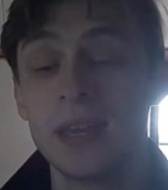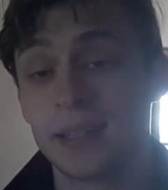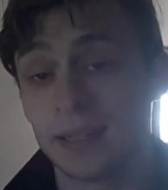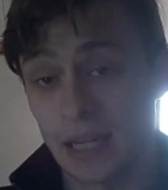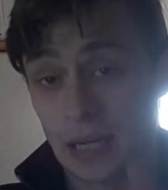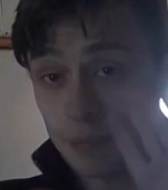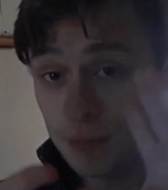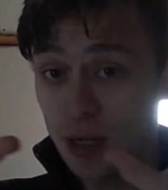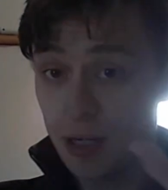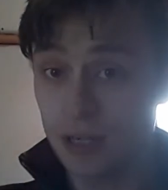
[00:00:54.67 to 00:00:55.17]

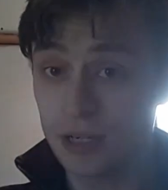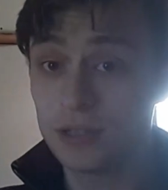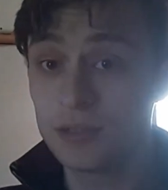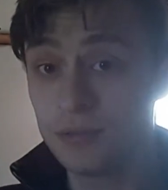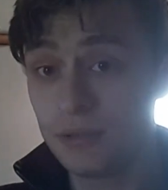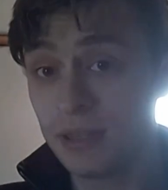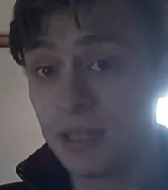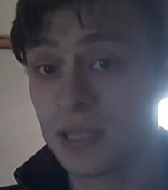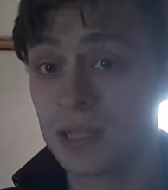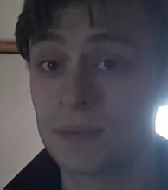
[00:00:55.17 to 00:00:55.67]
Now, I'm not going to do
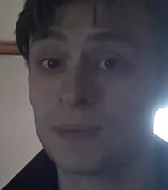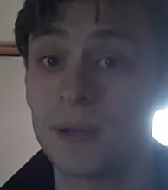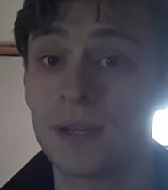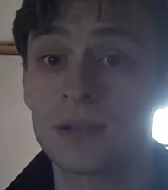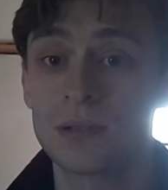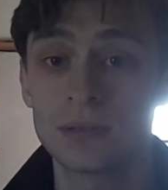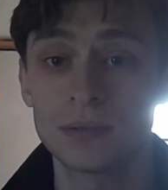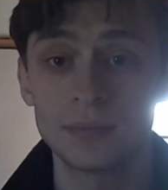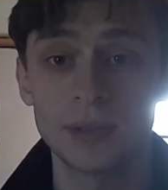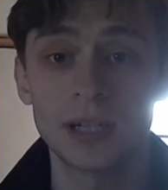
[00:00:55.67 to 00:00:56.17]
anything
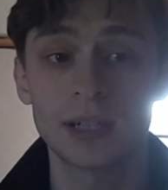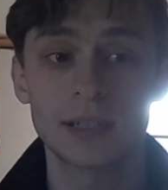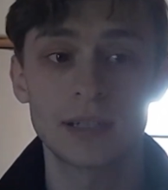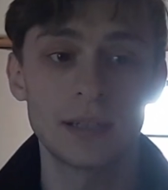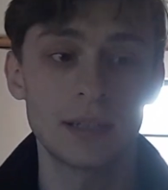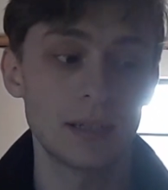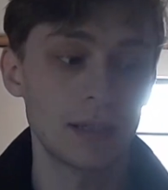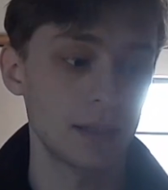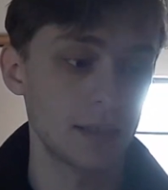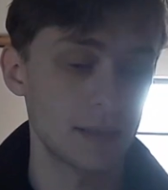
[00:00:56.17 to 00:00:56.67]
special. I'm not going
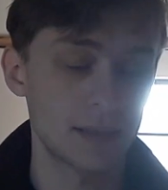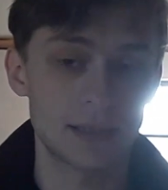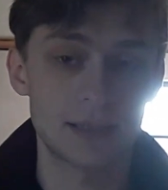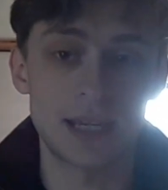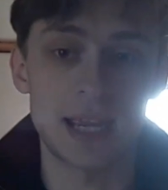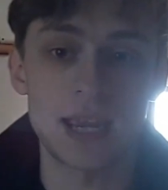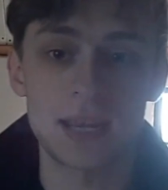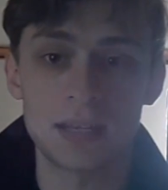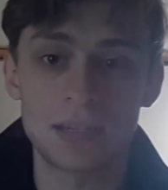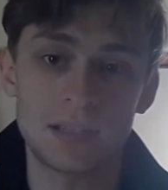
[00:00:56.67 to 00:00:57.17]
to
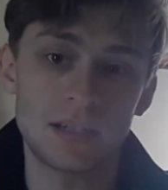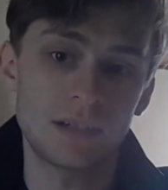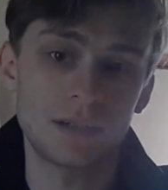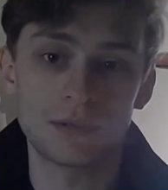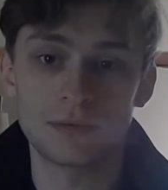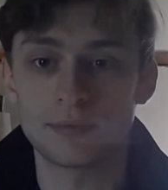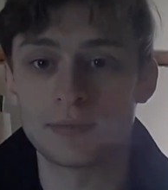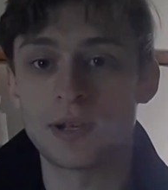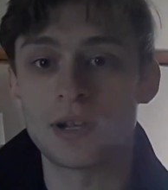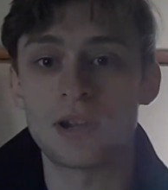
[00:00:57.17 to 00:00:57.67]
stand here
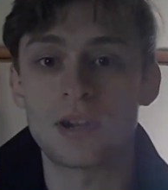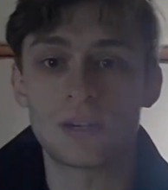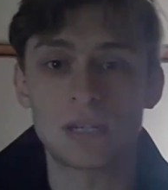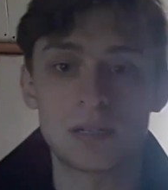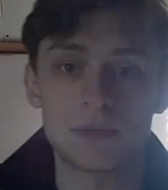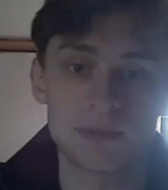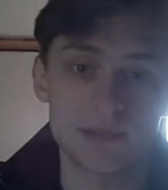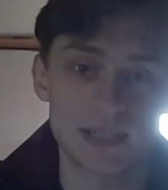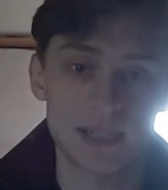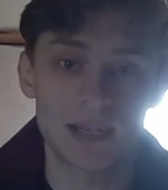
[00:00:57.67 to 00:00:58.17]
with my
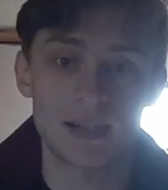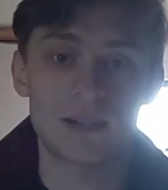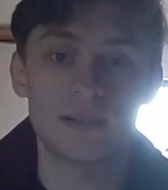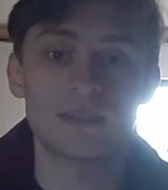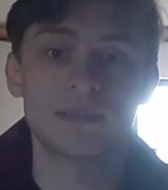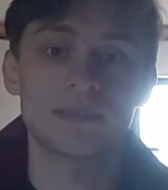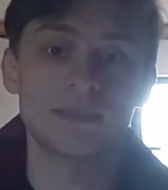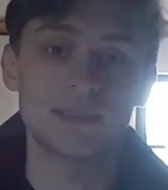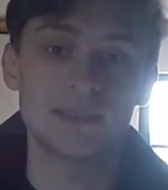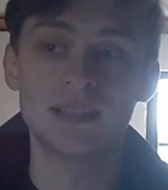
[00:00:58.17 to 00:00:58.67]
arms
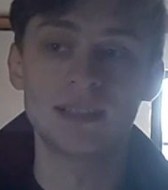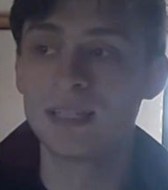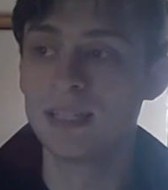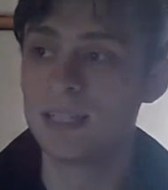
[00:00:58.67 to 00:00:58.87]
out and